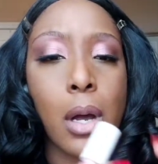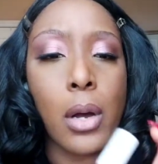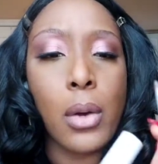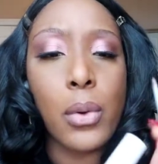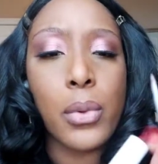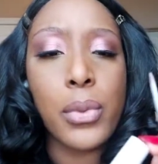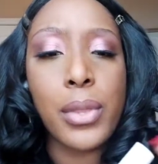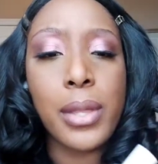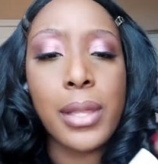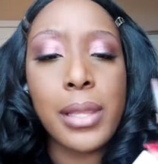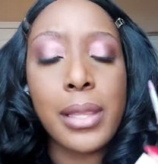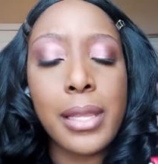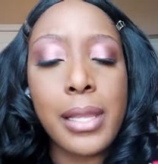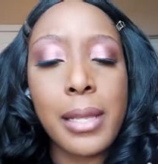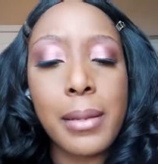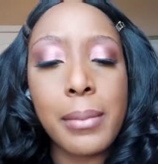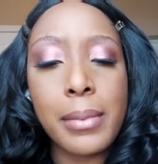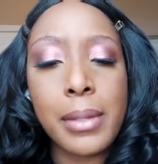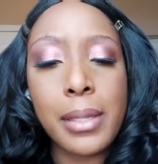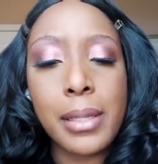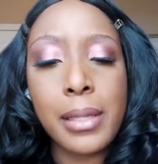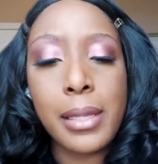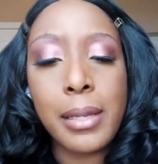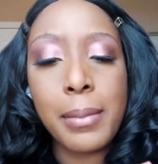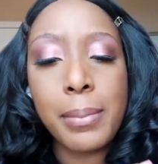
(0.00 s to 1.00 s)
Oh, the
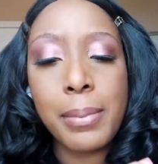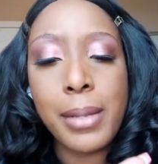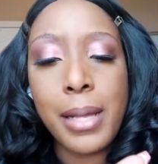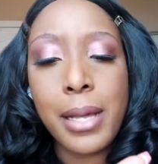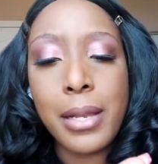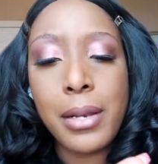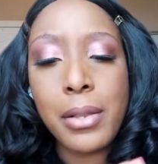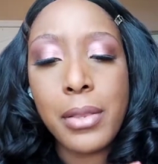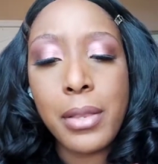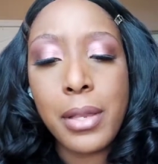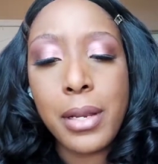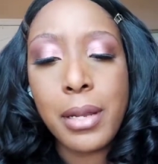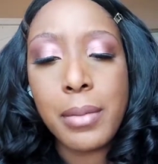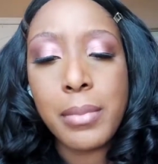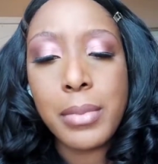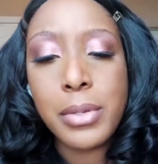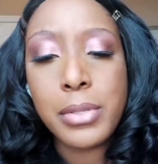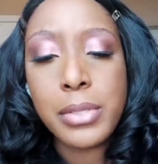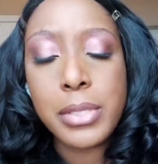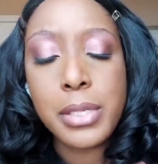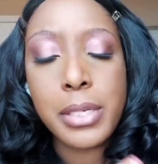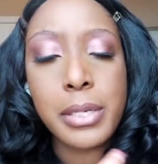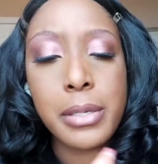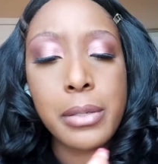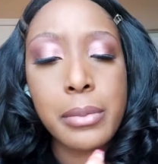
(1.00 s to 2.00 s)
lip liner that I'm
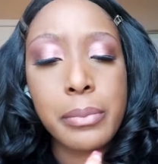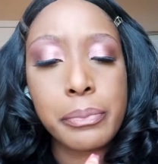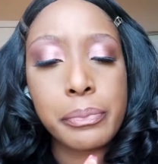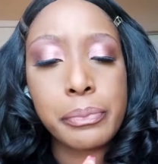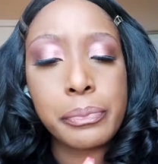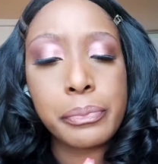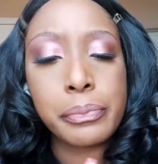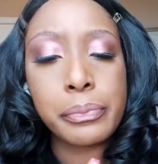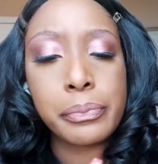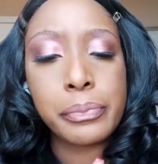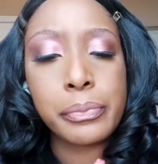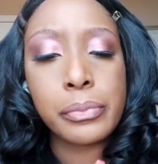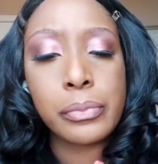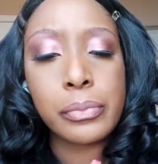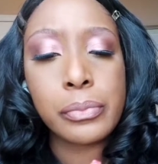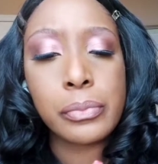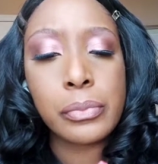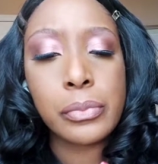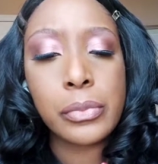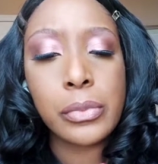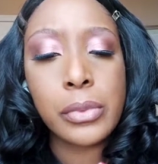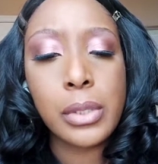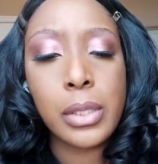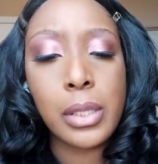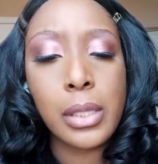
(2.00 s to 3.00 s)
using,
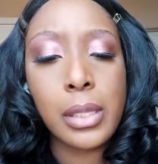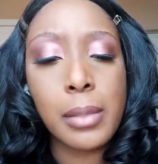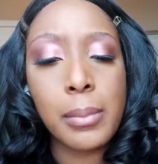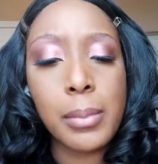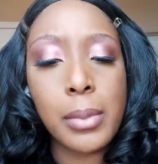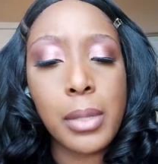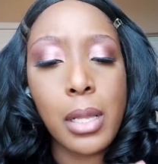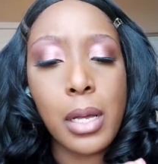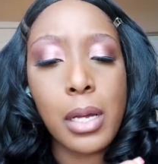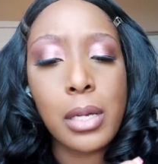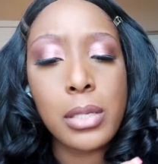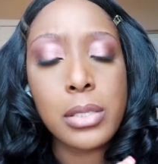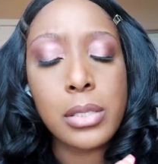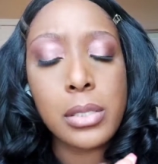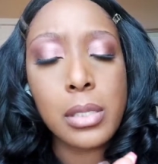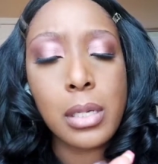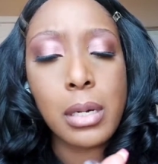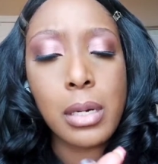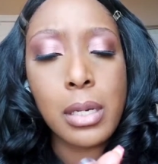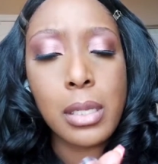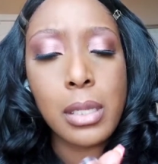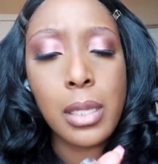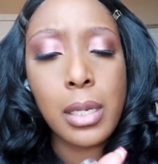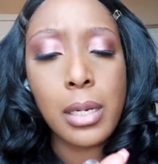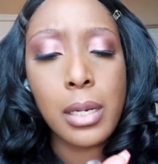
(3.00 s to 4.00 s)
the lip gloss,
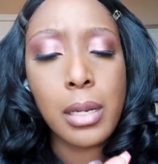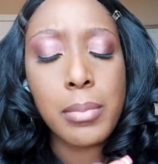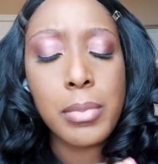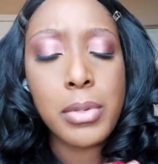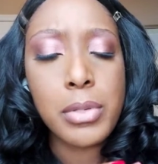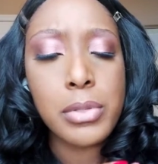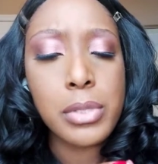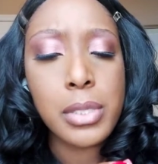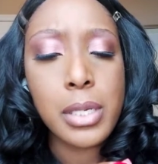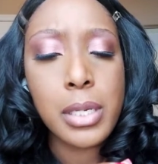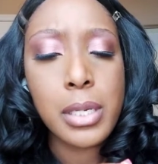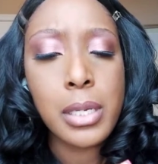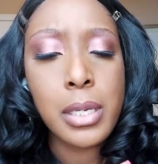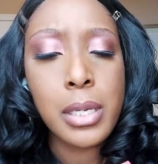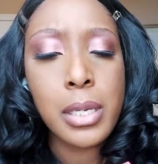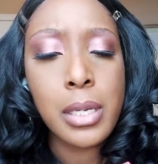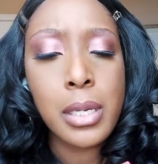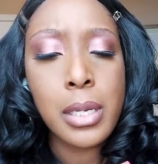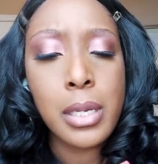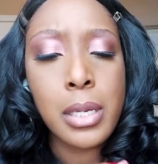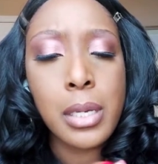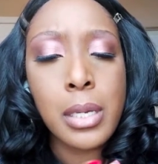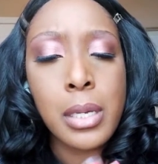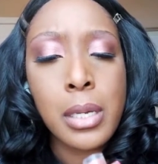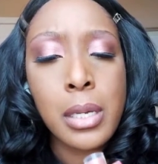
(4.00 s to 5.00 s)
sorry, that I'm using.
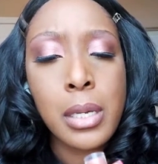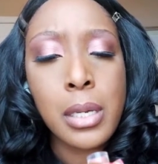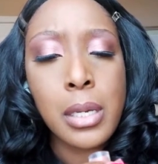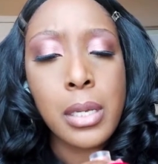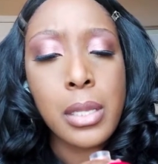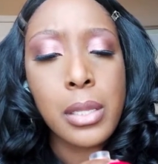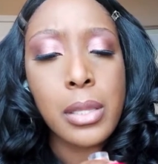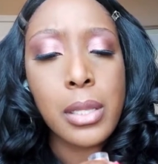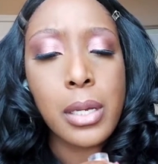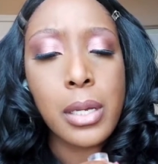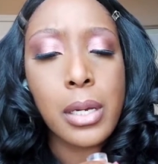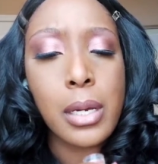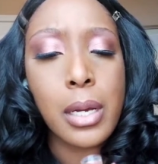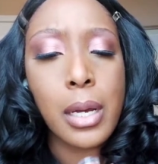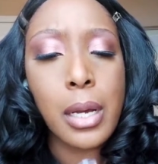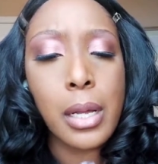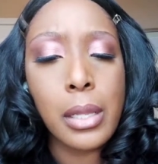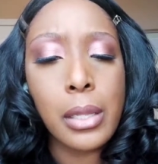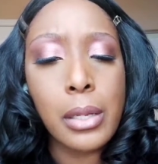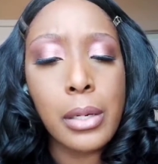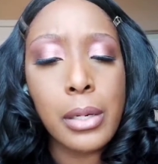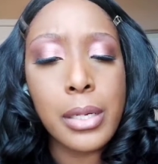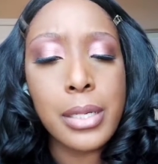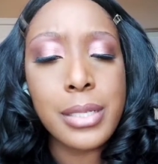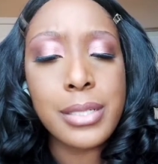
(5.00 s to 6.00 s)
The
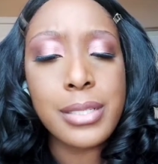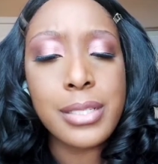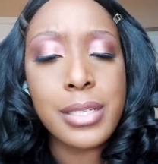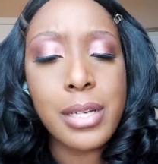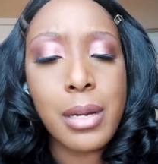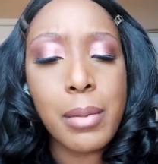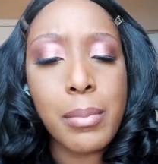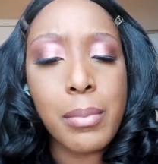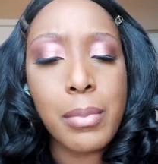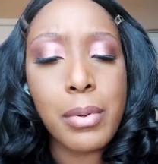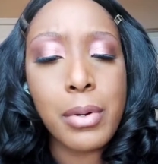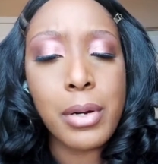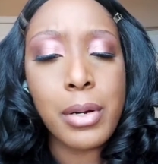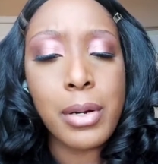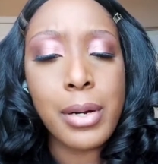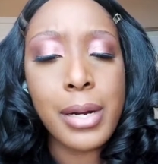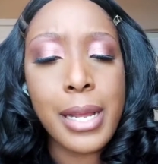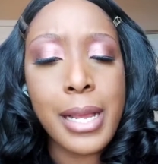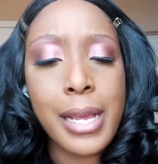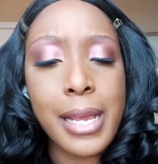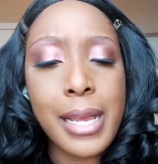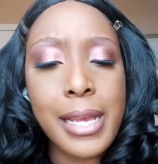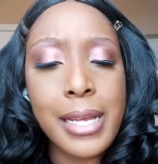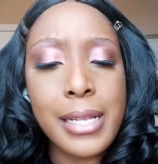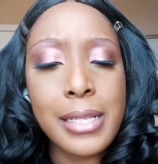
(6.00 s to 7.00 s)
color is
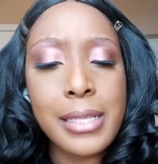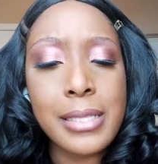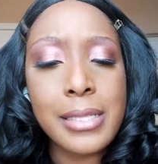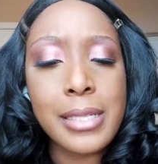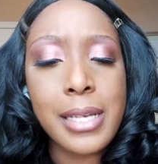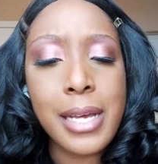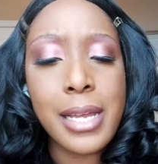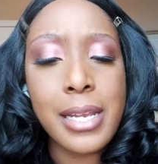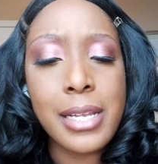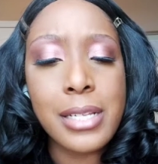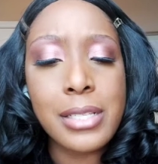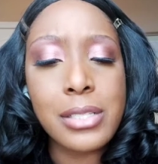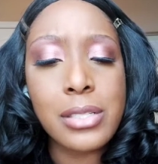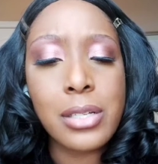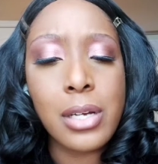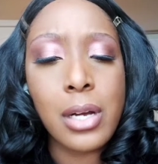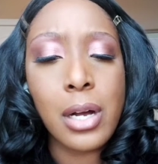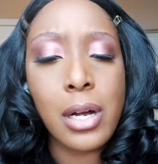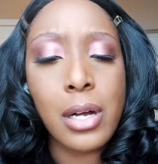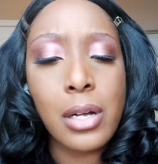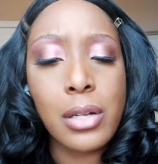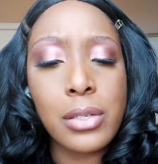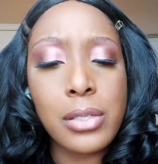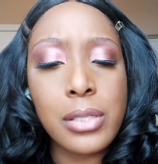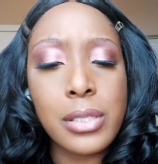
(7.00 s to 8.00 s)
number 8 and it's
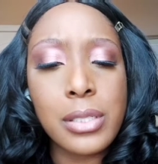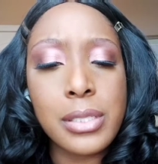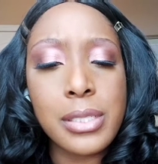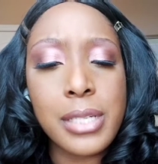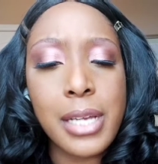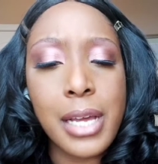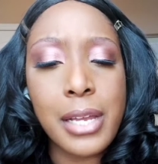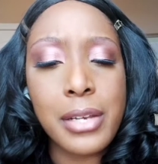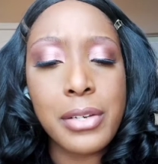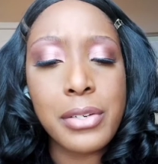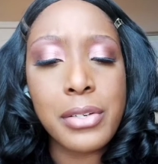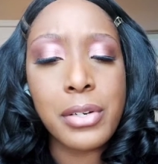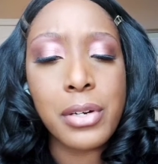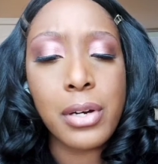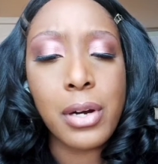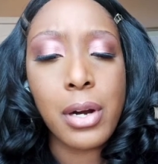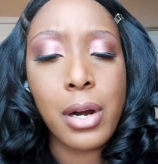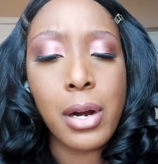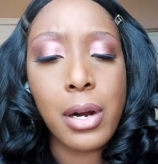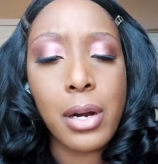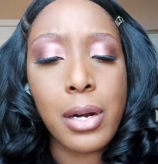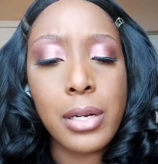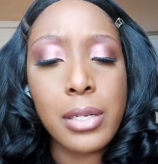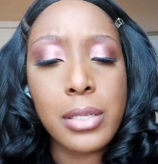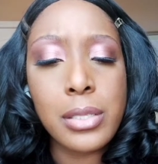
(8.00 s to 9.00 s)
called Tender
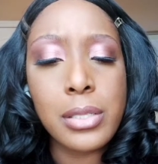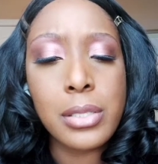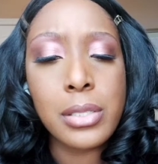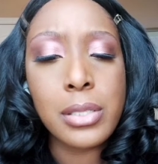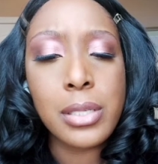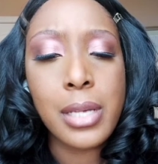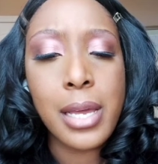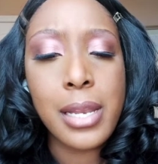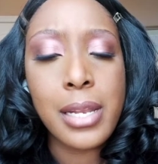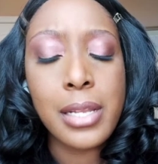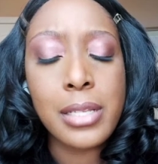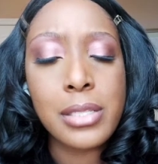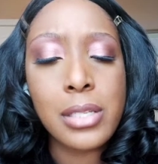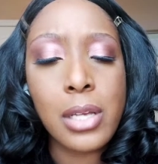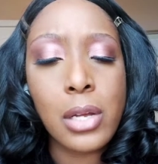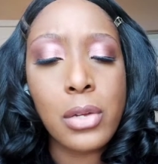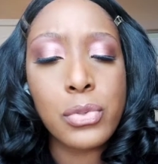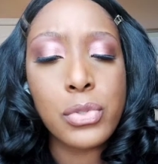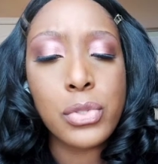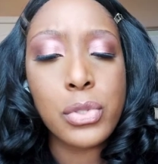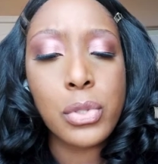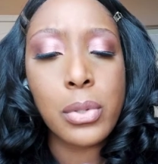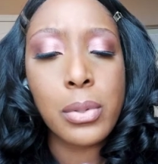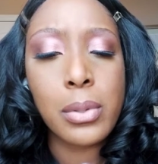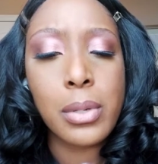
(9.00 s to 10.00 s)
Heart, and it's
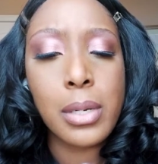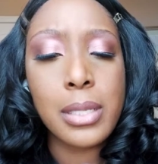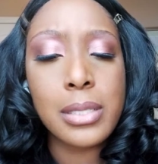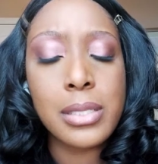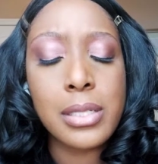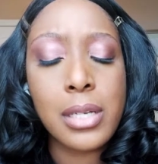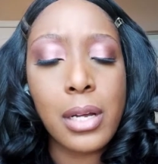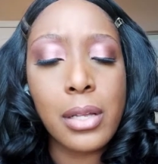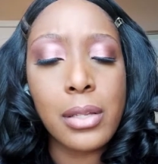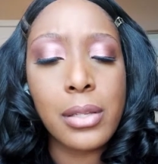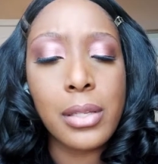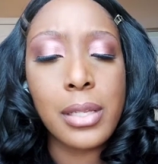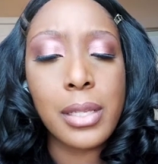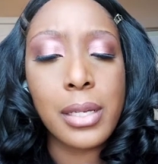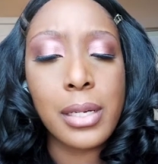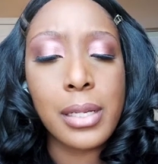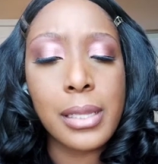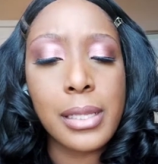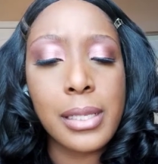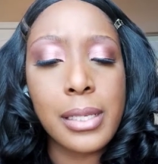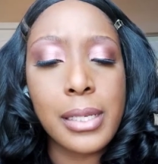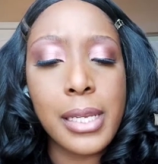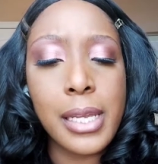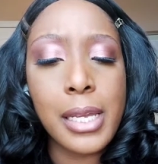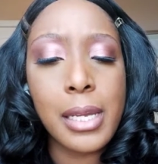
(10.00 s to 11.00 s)
called the
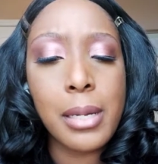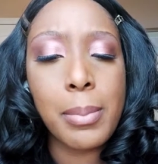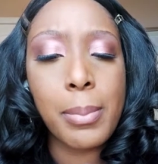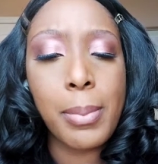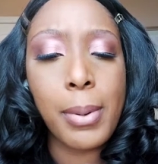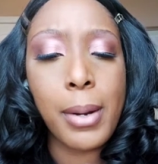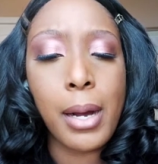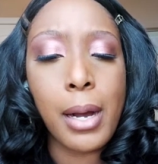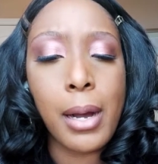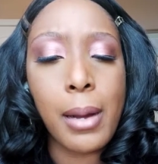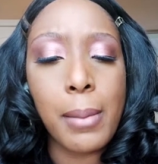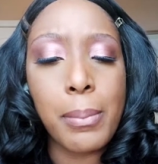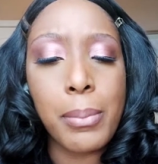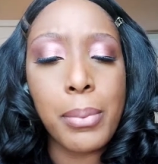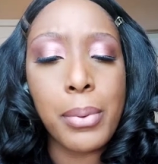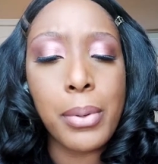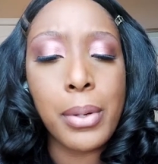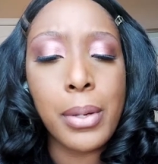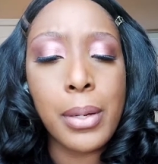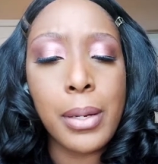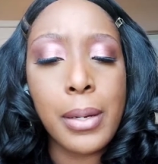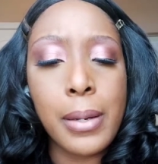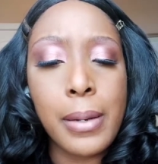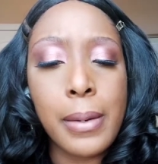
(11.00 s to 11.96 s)
Clinique Pop